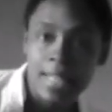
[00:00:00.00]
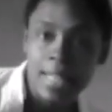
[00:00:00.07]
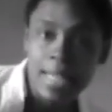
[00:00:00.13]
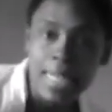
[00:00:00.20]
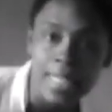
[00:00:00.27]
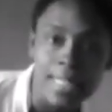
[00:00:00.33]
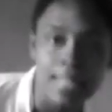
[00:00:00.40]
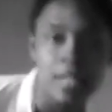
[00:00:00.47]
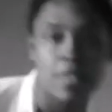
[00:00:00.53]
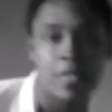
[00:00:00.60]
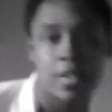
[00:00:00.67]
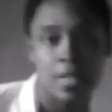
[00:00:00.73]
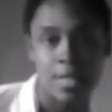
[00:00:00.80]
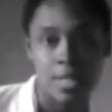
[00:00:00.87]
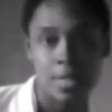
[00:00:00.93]
least of
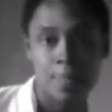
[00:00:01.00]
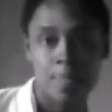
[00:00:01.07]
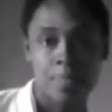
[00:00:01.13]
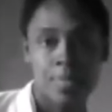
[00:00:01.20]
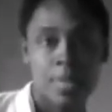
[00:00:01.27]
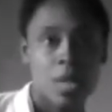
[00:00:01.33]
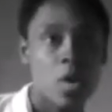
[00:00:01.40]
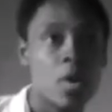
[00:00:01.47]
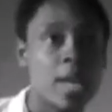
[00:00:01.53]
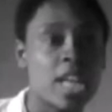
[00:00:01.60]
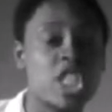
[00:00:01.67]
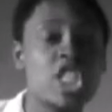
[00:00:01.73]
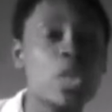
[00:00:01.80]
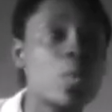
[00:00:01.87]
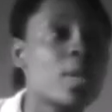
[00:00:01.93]
us.
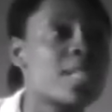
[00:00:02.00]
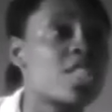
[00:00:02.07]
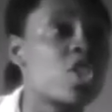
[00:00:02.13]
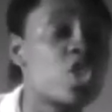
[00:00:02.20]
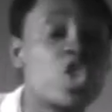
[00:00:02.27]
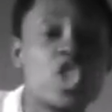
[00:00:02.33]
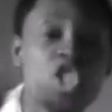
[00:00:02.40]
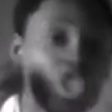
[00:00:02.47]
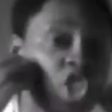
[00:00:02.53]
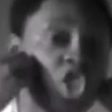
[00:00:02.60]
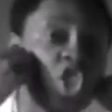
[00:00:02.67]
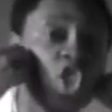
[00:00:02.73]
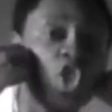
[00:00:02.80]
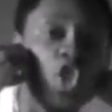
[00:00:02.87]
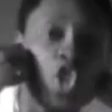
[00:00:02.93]
Okay, she
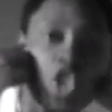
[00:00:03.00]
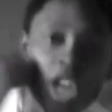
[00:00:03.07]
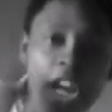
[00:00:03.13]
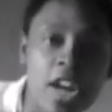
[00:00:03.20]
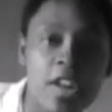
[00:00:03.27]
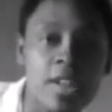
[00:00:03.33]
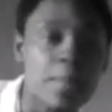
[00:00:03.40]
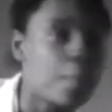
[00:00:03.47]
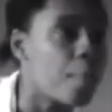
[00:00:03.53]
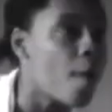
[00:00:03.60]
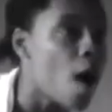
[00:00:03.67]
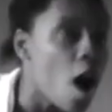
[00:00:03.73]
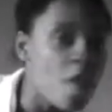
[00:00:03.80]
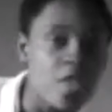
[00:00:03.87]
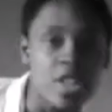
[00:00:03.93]
shared the
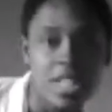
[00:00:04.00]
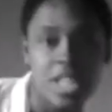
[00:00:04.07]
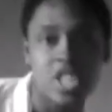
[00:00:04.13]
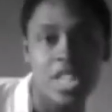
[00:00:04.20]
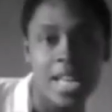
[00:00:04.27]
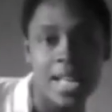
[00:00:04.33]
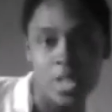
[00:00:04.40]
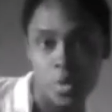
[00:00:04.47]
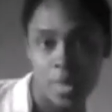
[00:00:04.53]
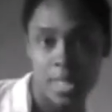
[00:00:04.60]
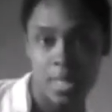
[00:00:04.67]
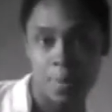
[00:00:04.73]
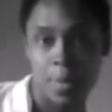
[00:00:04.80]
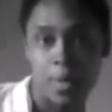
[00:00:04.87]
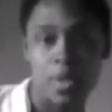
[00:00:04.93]
poverty she had to
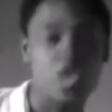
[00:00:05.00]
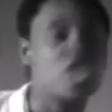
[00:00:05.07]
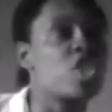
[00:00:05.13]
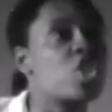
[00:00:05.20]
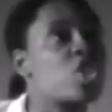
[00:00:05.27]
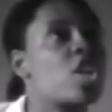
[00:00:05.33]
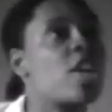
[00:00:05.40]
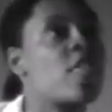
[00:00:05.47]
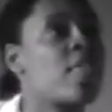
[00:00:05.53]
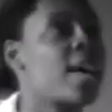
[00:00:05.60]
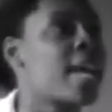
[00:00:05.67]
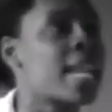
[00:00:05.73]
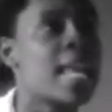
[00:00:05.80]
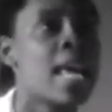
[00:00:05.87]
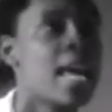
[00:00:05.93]
experience. She shared
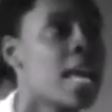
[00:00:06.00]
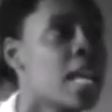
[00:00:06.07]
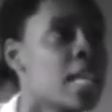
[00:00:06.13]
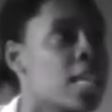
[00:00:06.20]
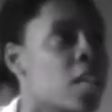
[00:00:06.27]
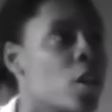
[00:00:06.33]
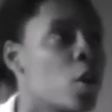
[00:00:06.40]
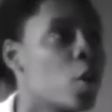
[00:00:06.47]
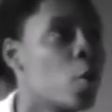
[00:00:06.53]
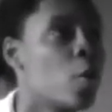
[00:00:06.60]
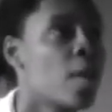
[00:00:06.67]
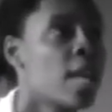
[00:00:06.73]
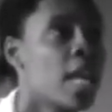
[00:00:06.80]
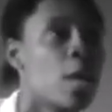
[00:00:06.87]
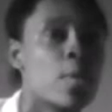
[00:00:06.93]
that,
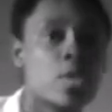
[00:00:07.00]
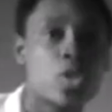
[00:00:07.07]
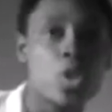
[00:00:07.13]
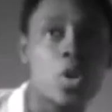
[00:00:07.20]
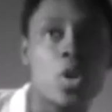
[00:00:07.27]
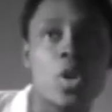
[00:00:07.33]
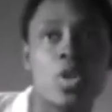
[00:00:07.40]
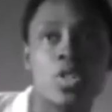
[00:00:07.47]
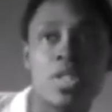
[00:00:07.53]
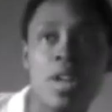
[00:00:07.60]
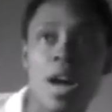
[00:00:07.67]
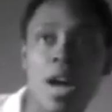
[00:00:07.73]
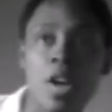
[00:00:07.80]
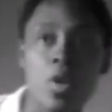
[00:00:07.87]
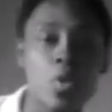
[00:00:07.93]
it was her
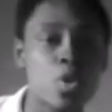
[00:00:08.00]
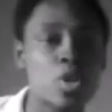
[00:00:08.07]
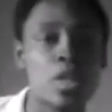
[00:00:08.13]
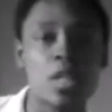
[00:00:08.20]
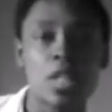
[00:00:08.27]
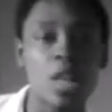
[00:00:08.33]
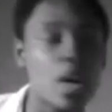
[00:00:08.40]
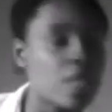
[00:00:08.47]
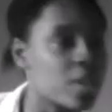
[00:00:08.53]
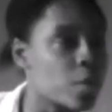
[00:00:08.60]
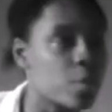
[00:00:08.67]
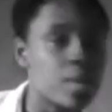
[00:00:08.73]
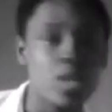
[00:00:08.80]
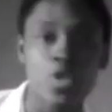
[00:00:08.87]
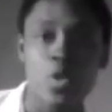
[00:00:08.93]
daughter who she loved
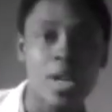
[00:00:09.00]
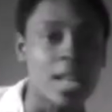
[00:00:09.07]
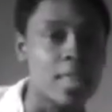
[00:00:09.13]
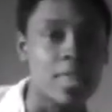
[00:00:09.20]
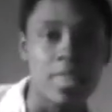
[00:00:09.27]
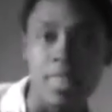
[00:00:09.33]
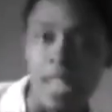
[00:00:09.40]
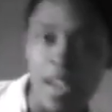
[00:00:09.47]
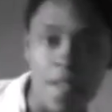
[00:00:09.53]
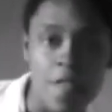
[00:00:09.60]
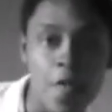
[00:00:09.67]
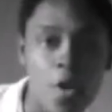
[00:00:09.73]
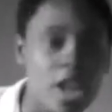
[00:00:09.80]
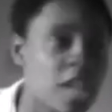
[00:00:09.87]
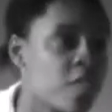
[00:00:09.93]
and wouldn't trade a thing
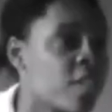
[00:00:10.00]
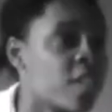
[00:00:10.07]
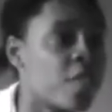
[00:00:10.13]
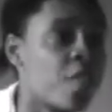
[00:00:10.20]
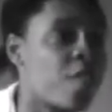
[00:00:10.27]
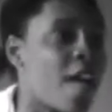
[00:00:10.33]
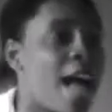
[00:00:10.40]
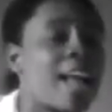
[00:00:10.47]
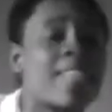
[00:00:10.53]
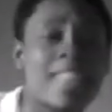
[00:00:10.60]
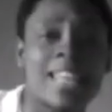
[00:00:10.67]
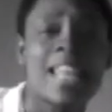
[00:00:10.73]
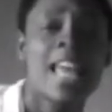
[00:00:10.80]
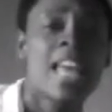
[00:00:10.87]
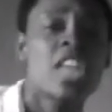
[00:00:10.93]
for. Even the fact
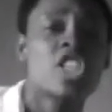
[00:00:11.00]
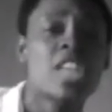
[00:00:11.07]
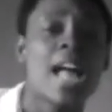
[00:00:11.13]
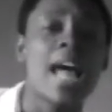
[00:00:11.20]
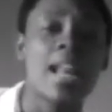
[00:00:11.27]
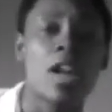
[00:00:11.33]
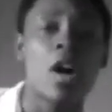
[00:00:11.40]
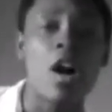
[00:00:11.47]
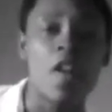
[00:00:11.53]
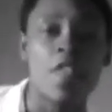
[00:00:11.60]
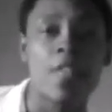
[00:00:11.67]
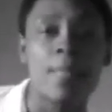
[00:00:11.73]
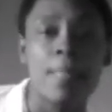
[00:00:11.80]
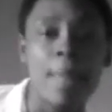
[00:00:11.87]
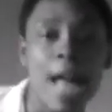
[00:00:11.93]
that she had an
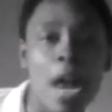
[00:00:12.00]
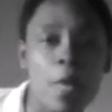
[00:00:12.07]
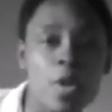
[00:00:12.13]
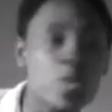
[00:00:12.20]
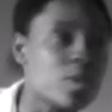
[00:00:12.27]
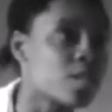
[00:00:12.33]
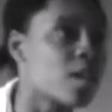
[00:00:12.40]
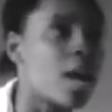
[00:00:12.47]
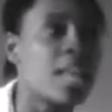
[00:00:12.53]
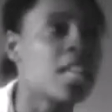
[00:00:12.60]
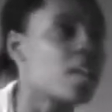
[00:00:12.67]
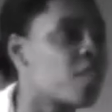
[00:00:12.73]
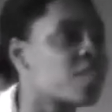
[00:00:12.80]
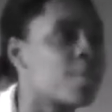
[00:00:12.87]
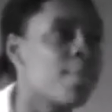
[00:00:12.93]
awful marriage was
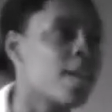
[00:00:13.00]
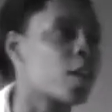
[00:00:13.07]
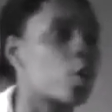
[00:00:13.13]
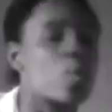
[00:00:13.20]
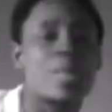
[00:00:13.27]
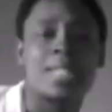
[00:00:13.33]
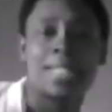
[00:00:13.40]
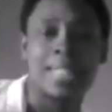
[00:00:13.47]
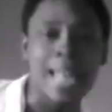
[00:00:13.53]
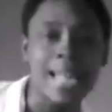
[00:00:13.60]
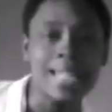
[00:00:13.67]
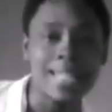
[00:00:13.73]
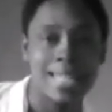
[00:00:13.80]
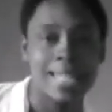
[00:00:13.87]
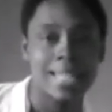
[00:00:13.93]
not enough to make her
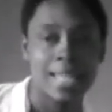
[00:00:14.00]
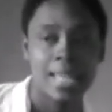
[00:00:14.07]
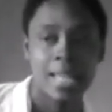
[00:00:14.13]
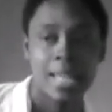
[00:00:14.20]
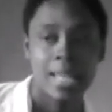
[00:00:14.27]
resent it,